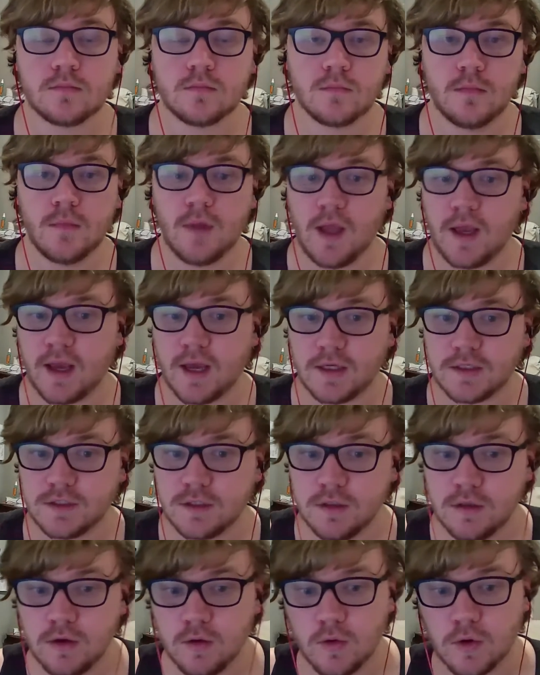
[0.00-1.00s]
Hey guys,
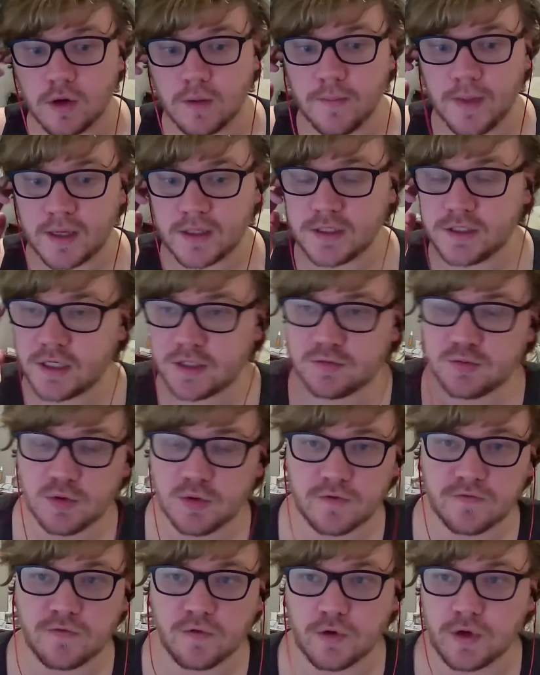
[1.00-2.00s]
welcome back to
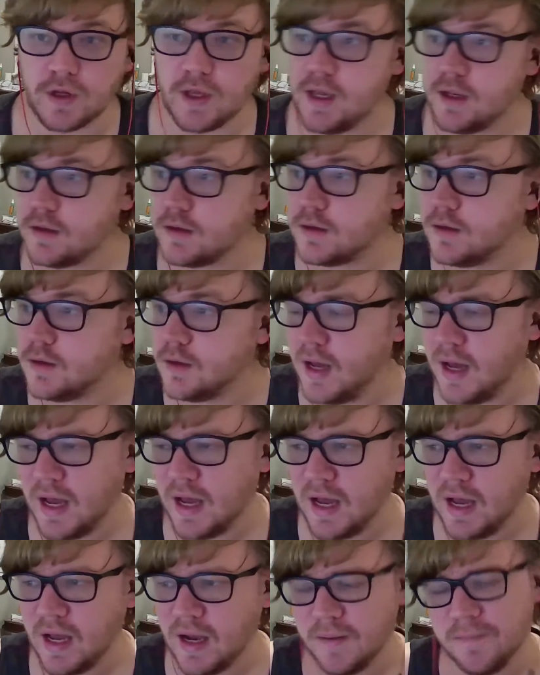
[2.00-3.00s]
Desperate 48.
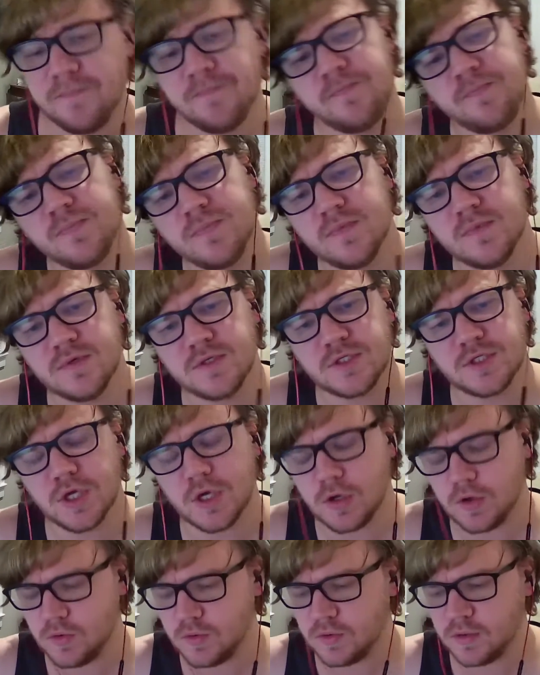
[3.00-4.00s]

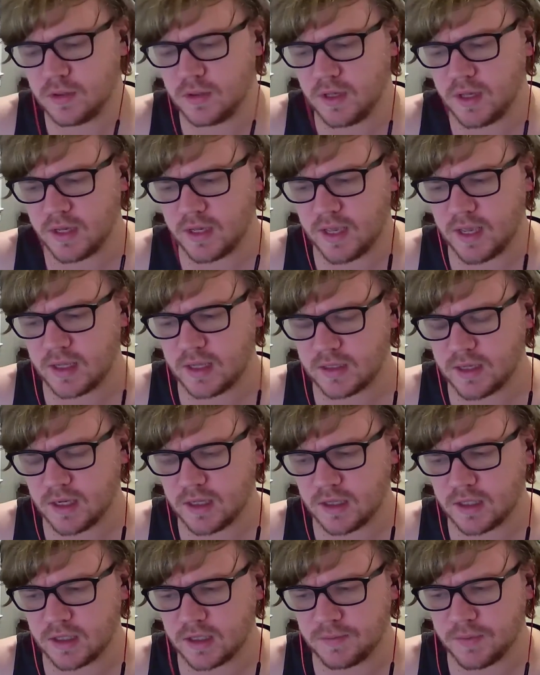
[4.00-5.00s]
Again, kind of
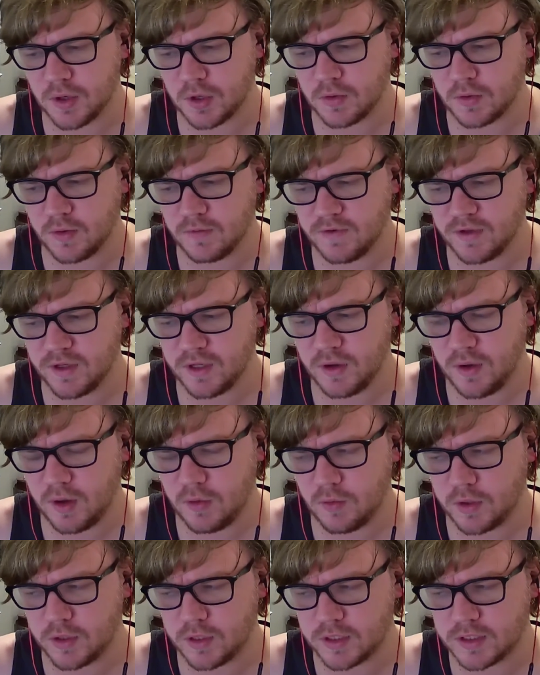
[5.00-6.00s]
like the Pokemon video, I
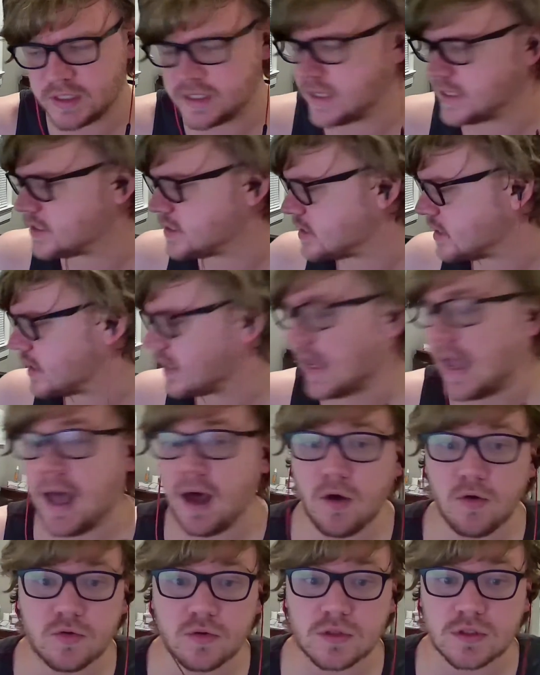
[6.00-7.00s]
wanted to get something
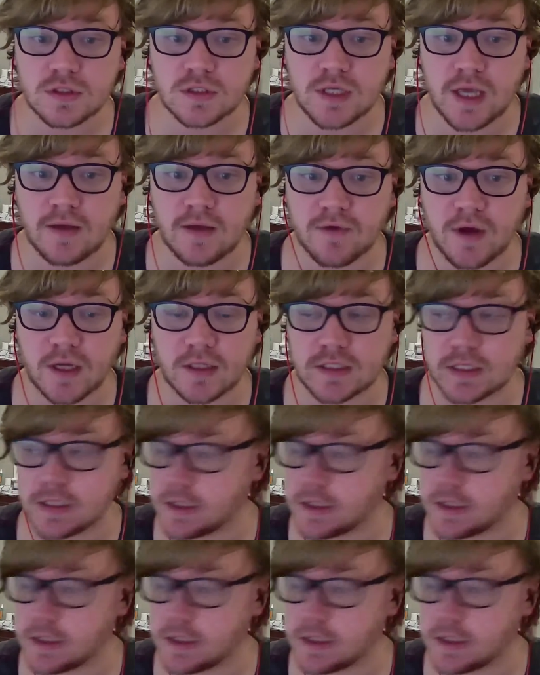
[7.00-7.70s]
out to have content on